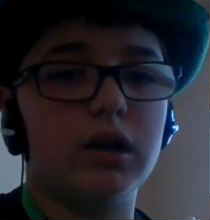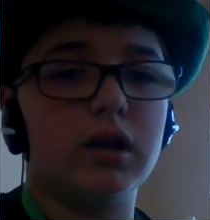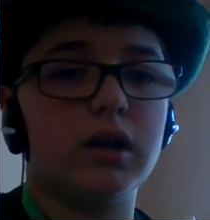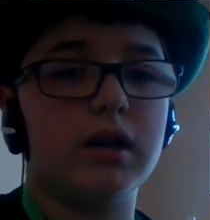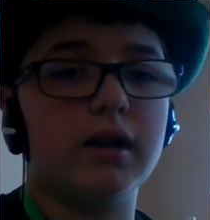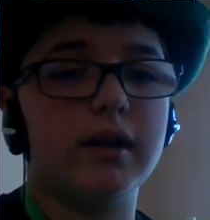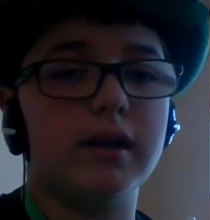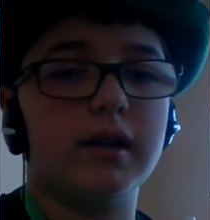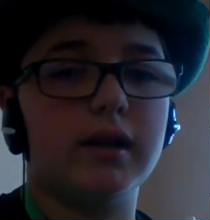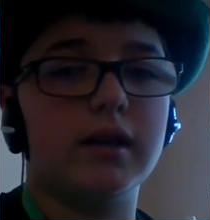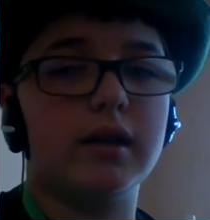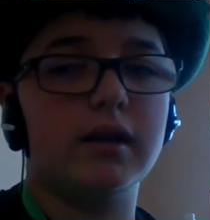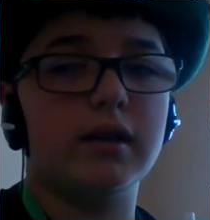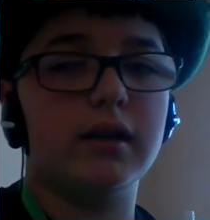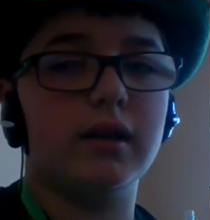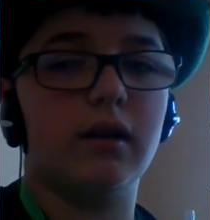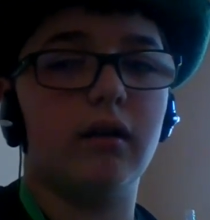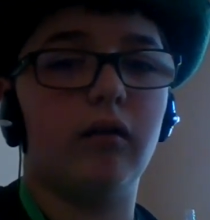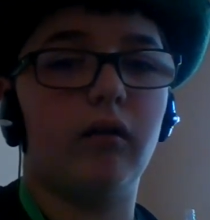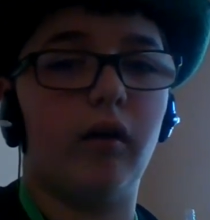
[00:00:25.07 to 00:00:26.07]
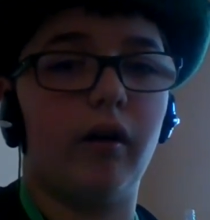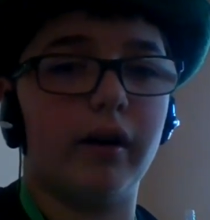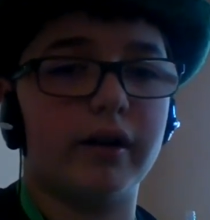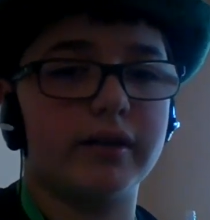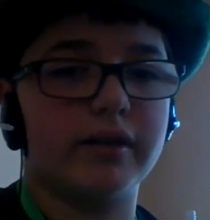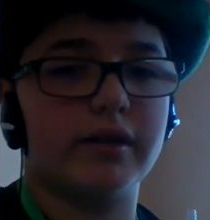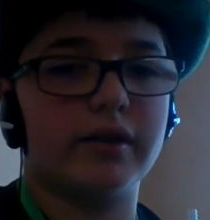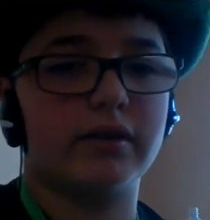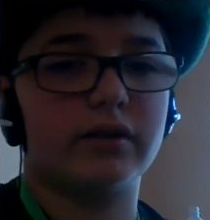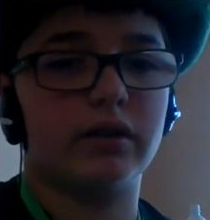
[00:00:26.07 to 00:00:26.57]
He
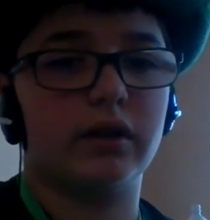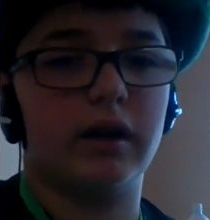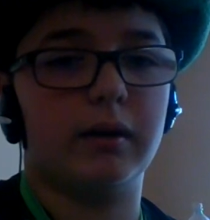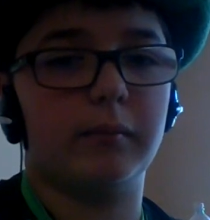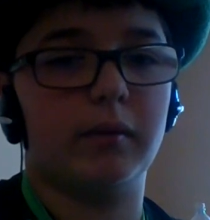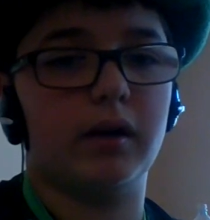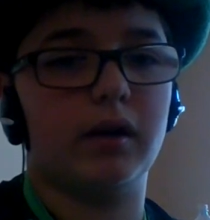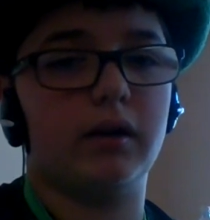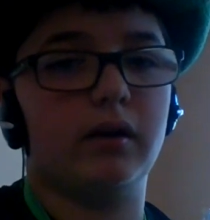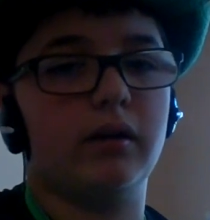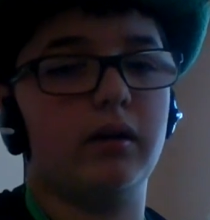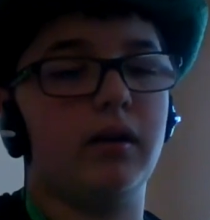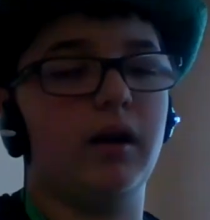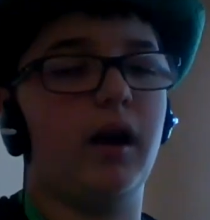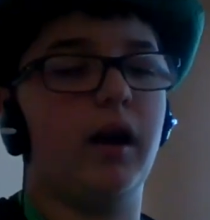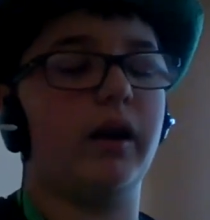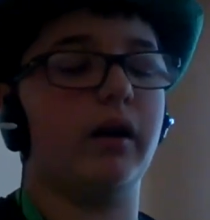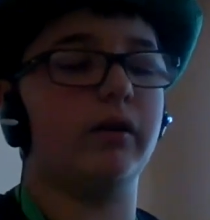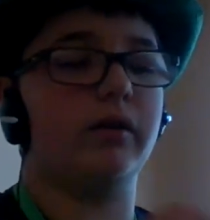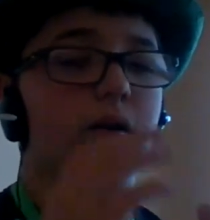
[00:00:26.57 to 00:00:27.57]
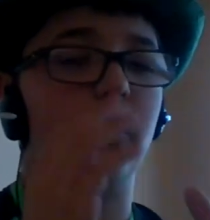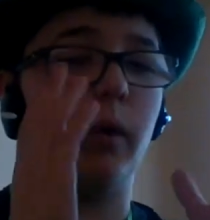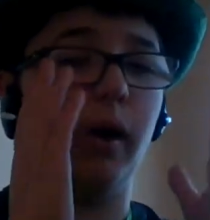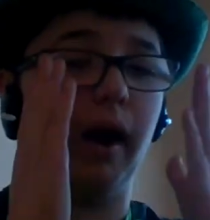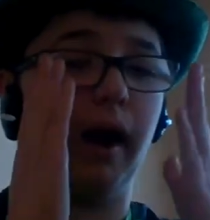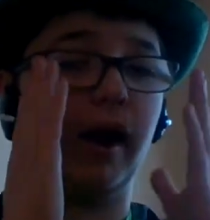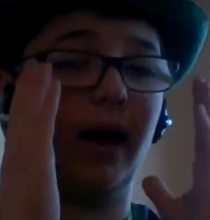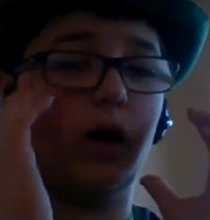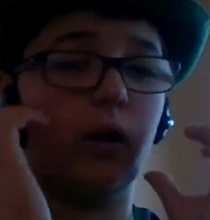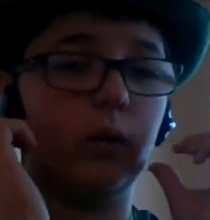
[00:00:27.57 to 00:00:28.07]
lost his grandma. I don't know
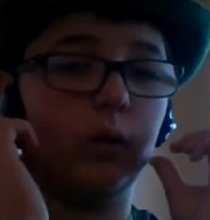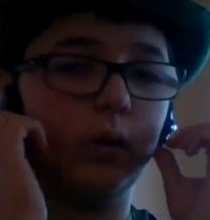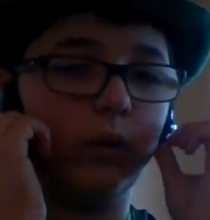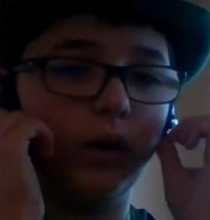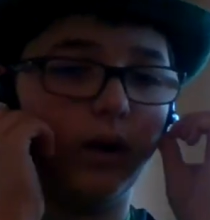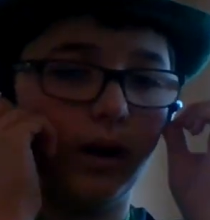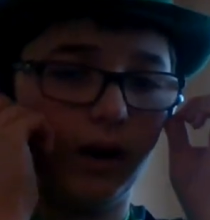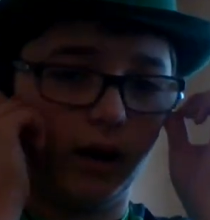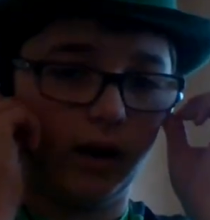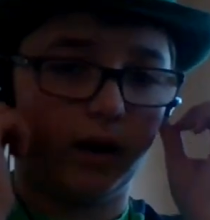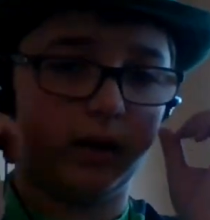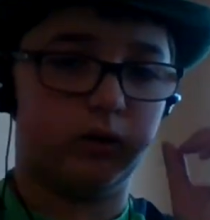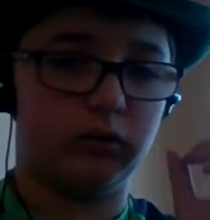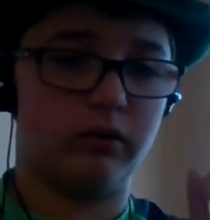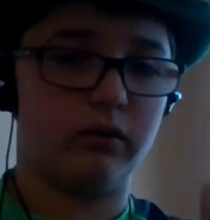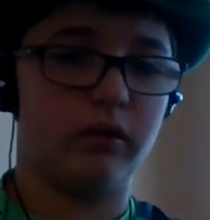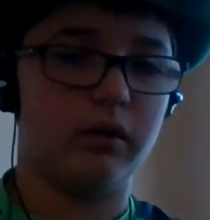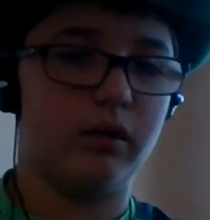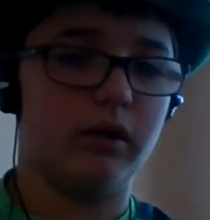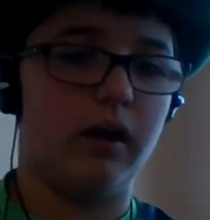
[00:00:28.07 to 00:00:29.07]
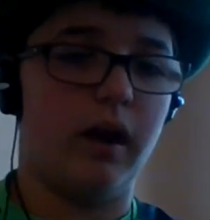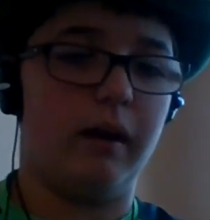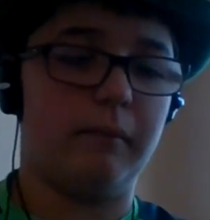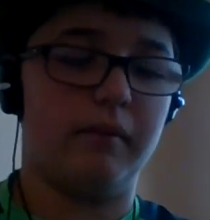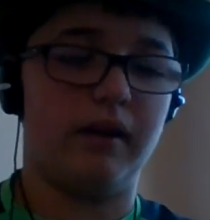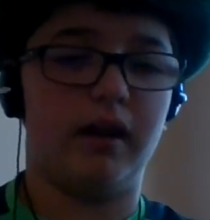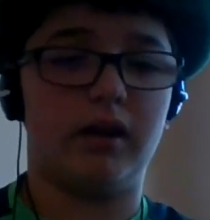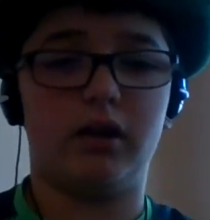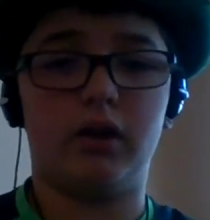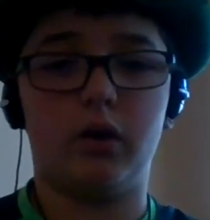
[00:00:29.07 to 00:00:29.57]
how, and I don't I
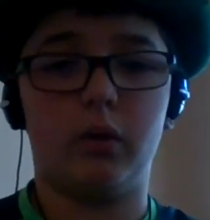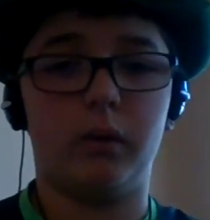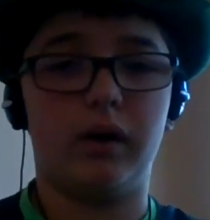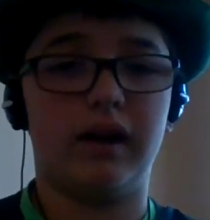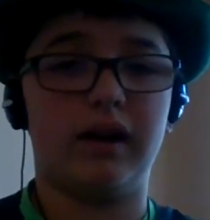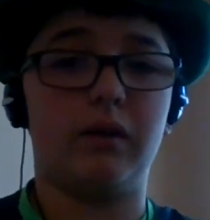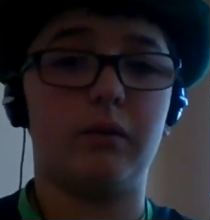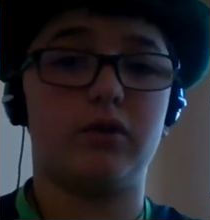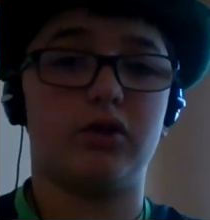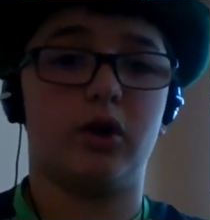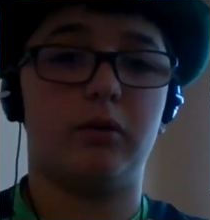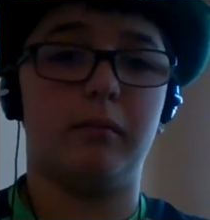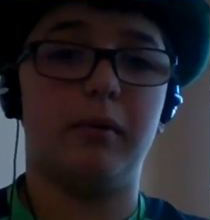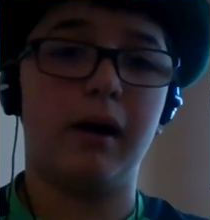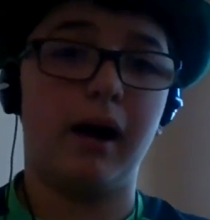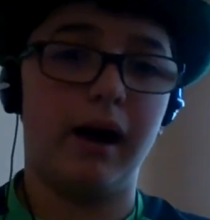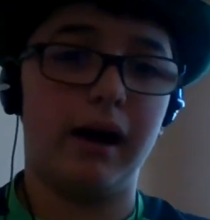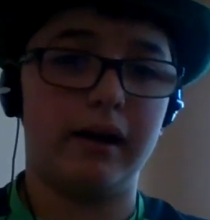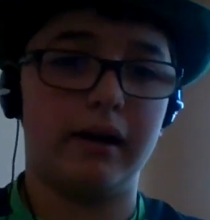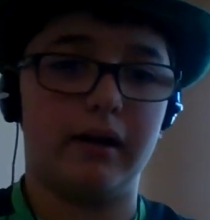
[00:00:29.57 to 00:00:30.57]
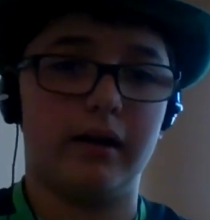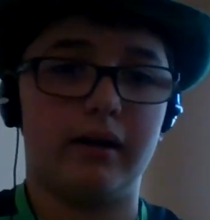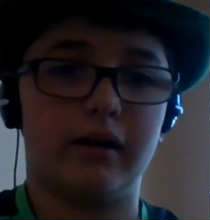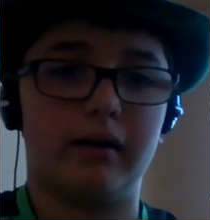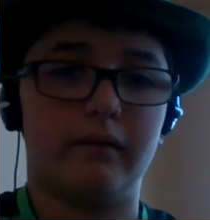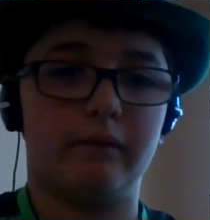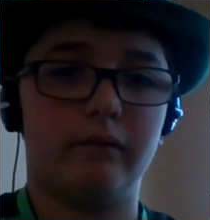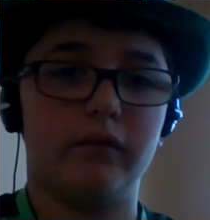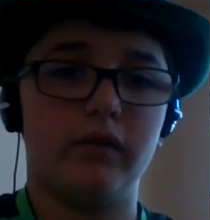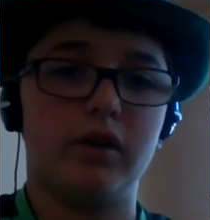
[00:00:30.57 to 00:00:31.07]
mean, I know when it was on Pi Day.